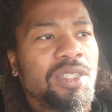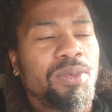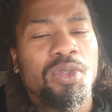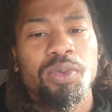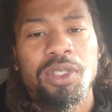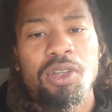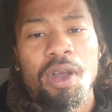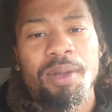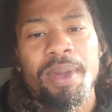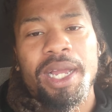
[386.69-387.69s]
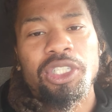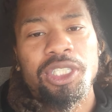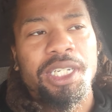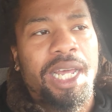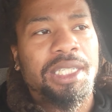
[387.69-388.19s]
Some dude was talking mad.
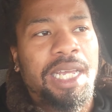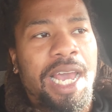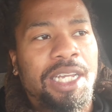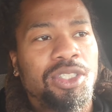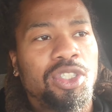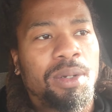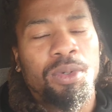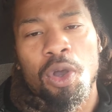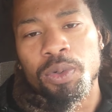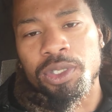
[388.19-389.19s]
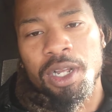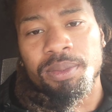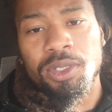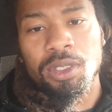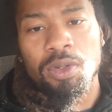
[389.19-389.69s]
She got his ass jumped. Coach
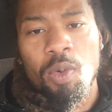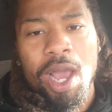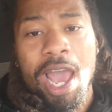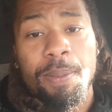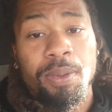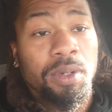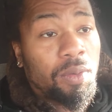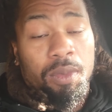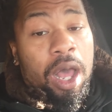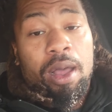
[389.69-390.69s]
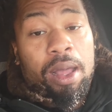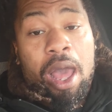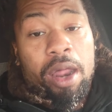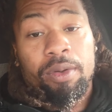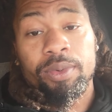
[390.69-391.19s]
comes in. Yo, what happened?
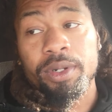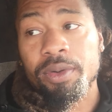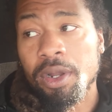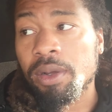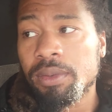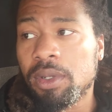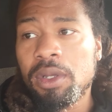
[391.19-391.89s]
We don't know.